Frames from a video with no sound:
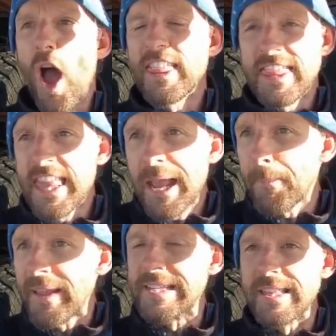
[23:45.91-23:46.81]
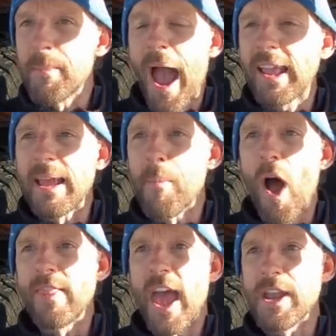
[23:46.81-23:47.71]
I think because in the back of their
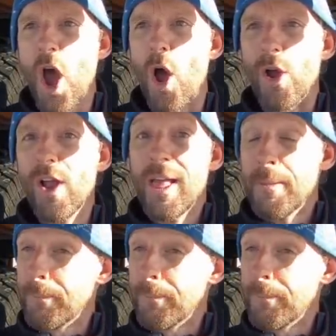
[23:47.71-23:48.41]
mind they know